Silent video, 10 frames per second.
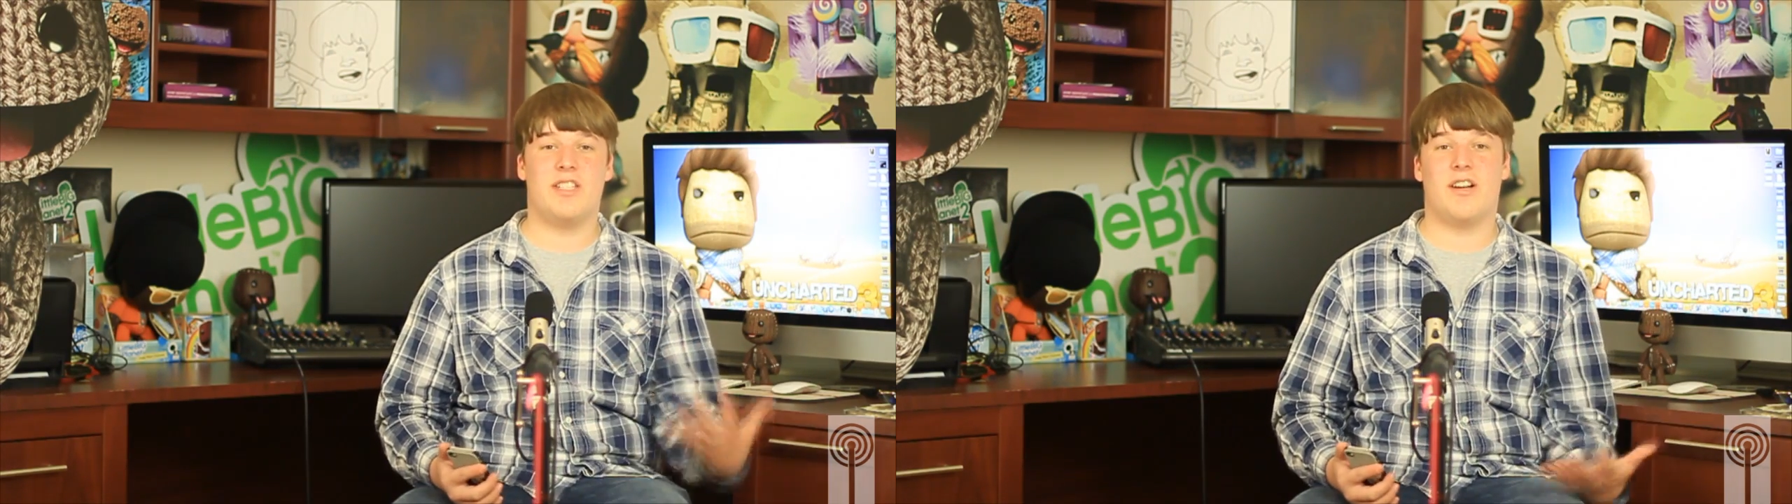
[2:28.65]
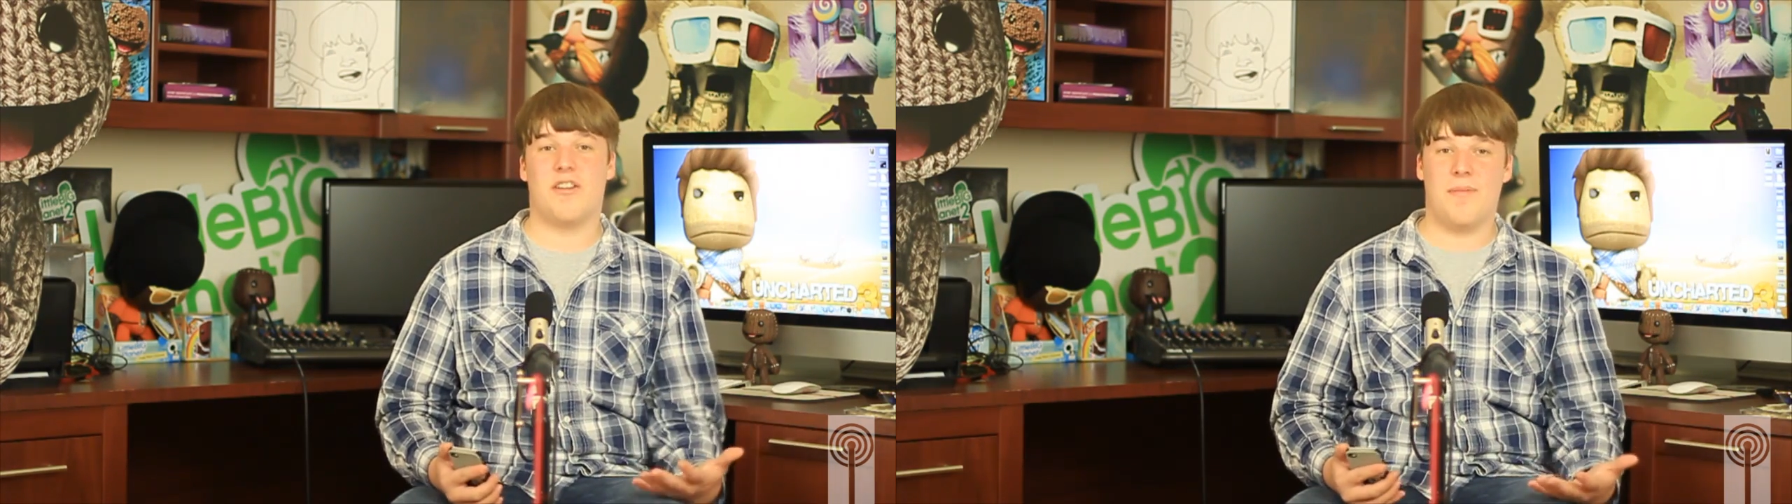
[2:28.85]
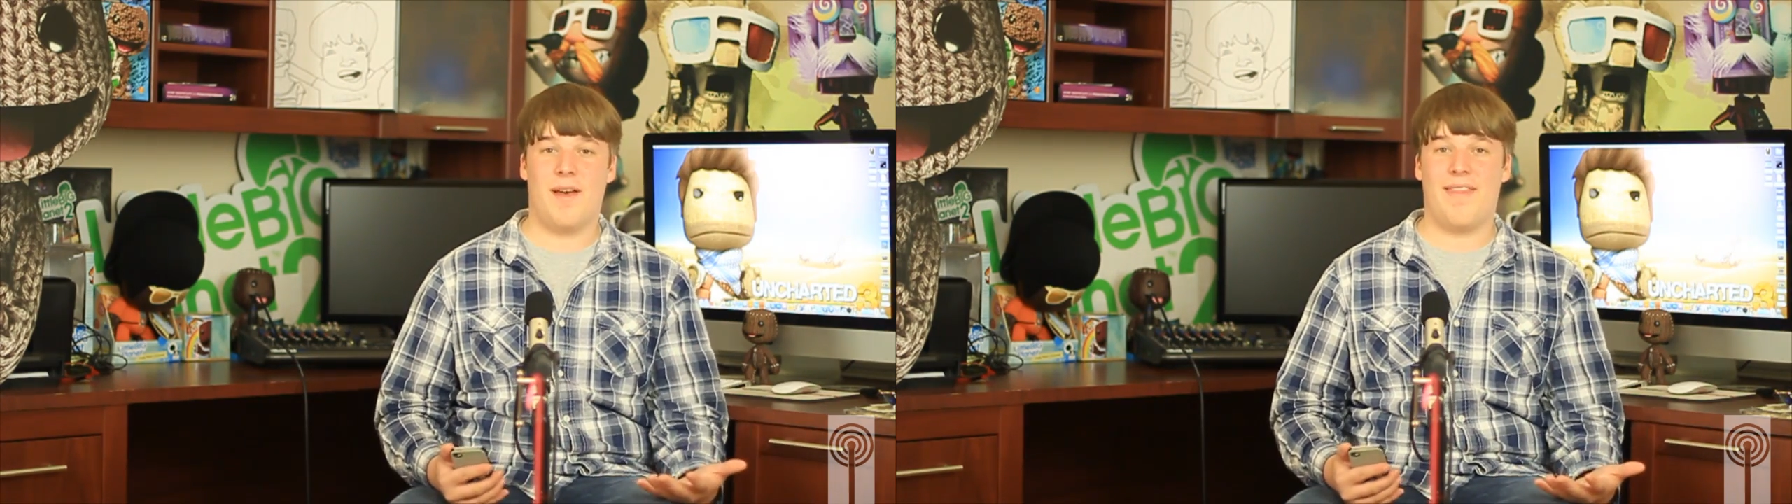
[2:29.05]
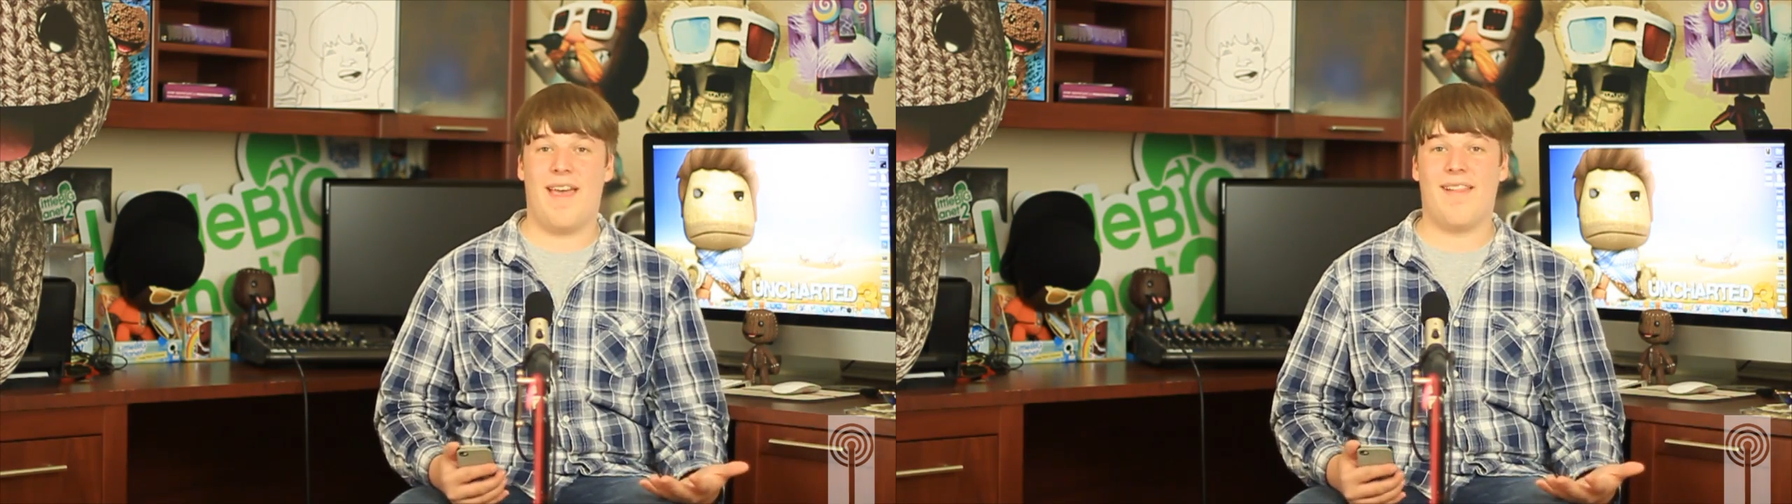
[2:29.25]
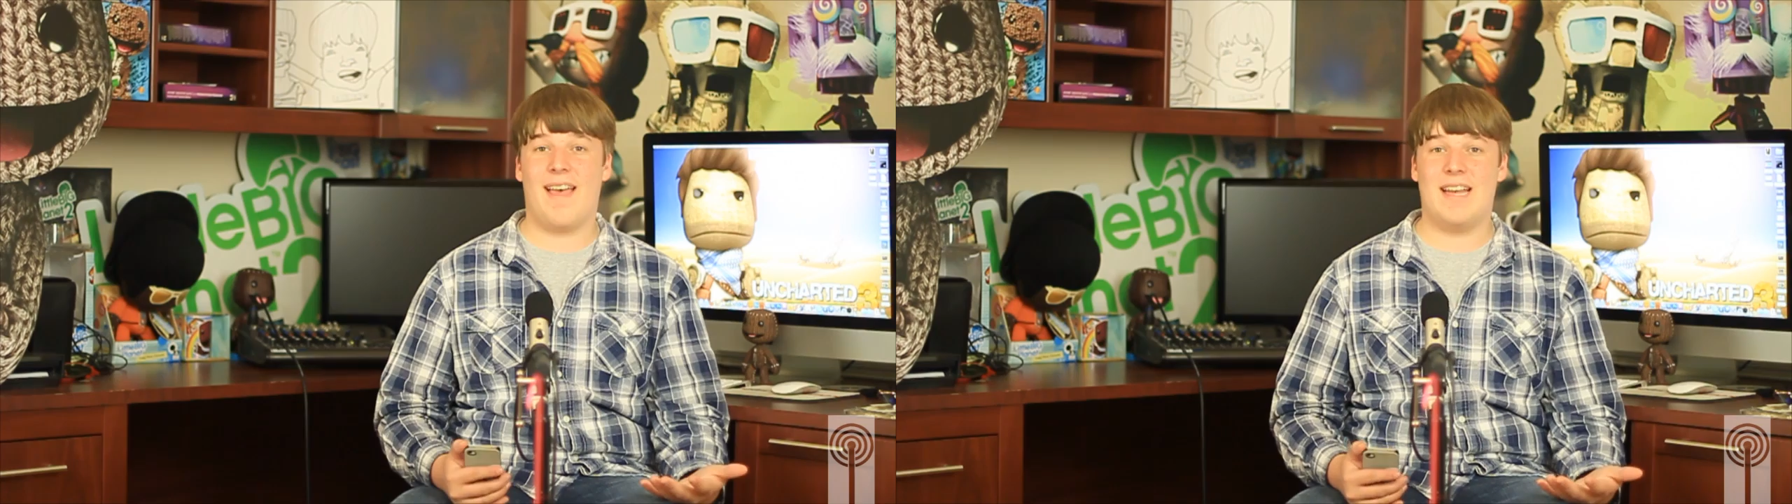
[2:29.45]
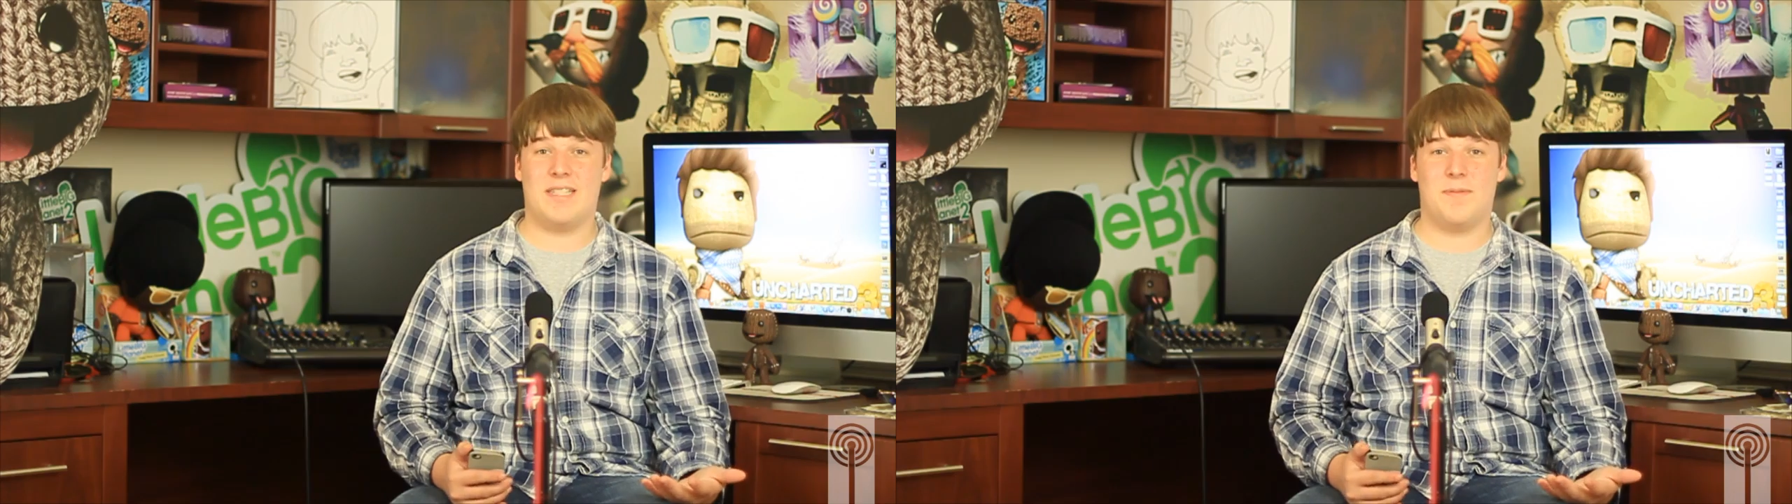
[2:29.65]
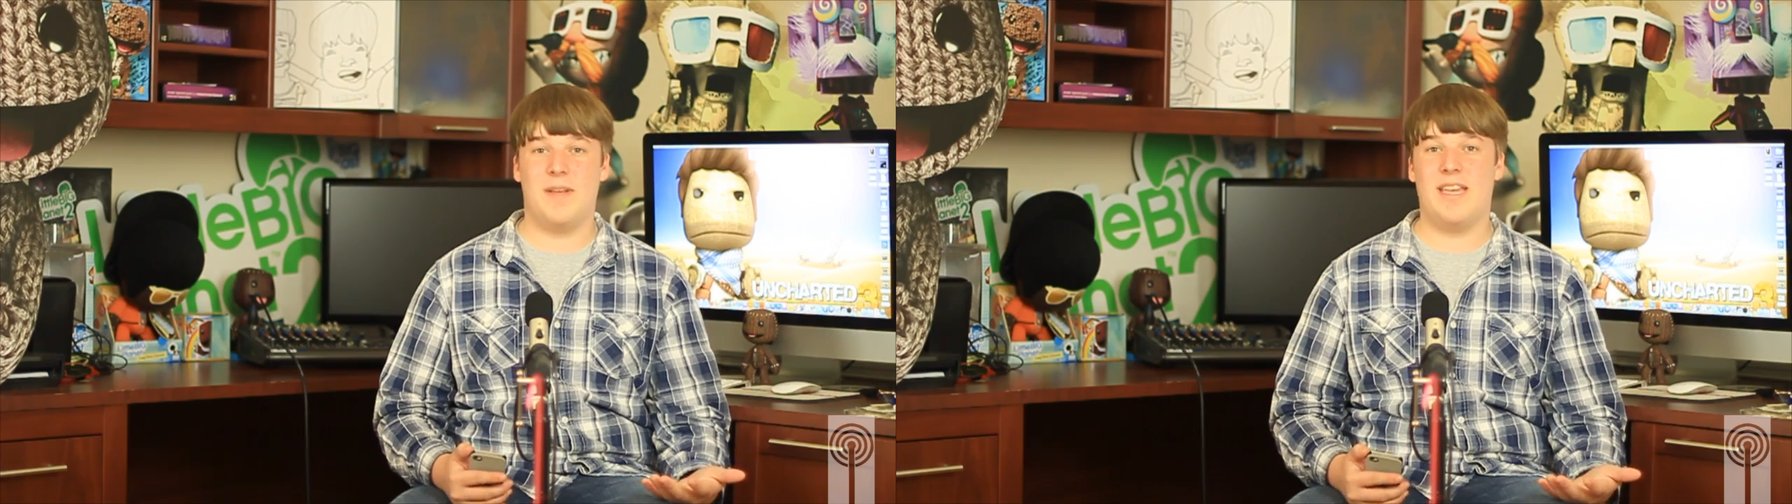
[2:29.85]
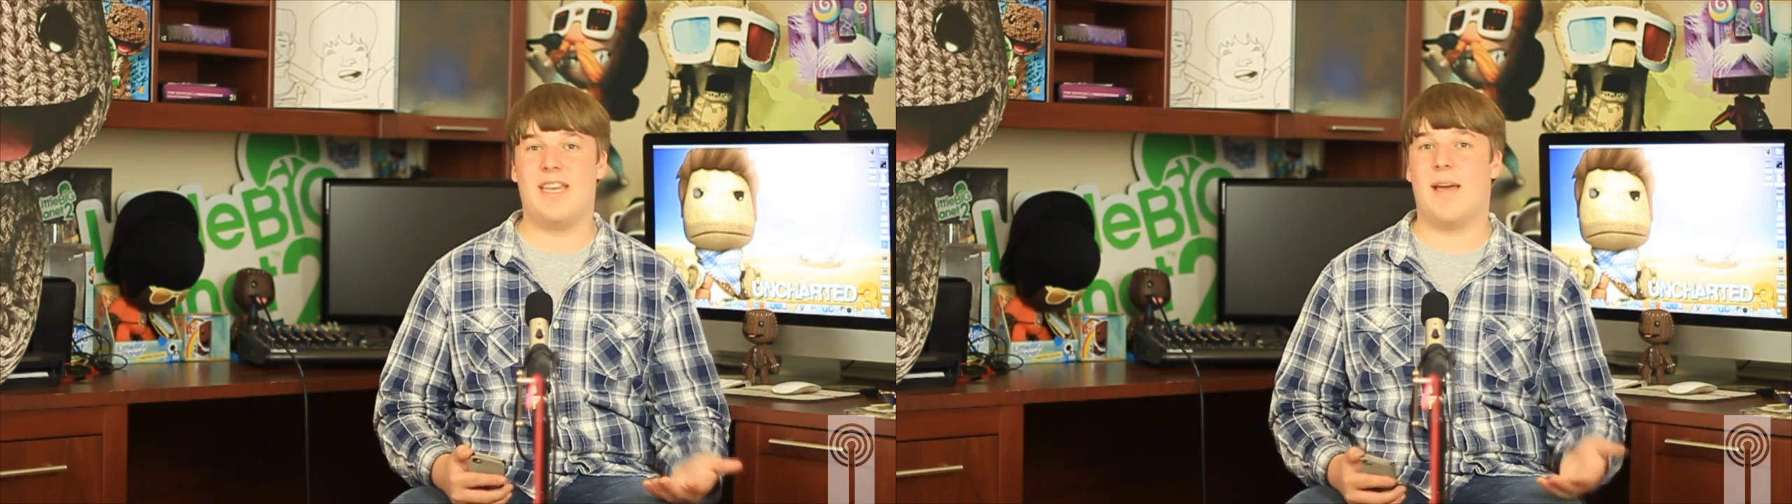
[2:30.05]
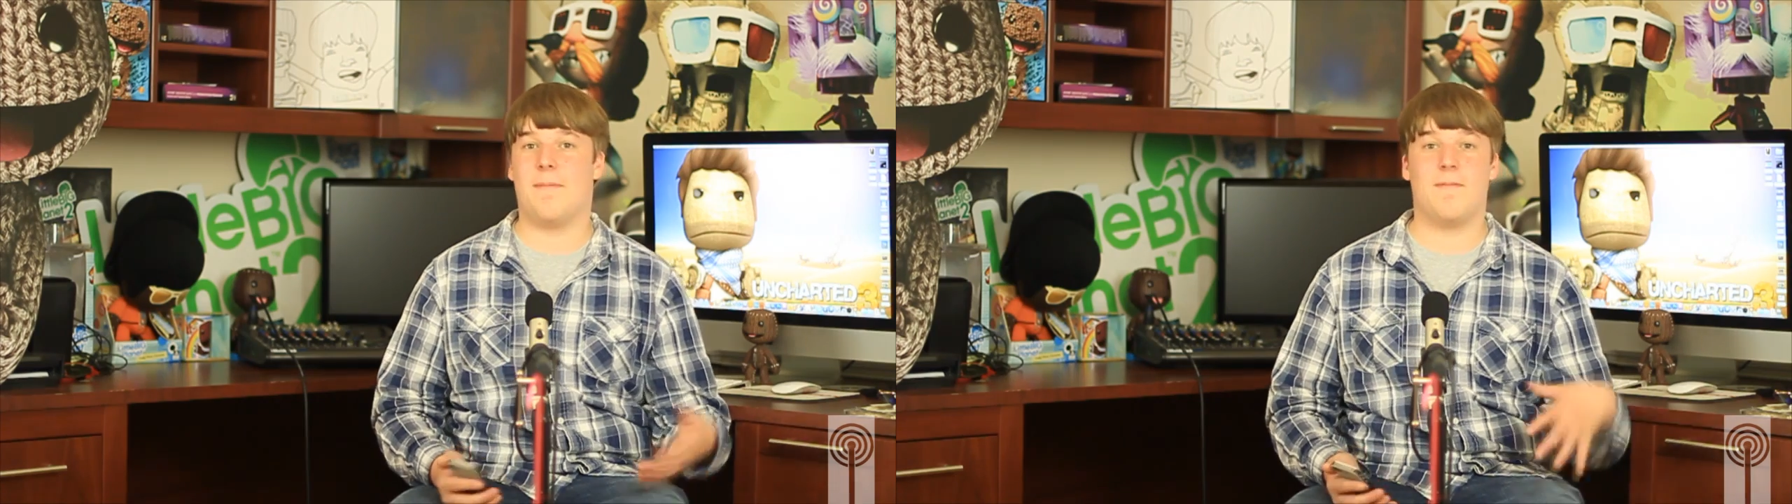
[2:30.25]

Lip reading: talking about that last week.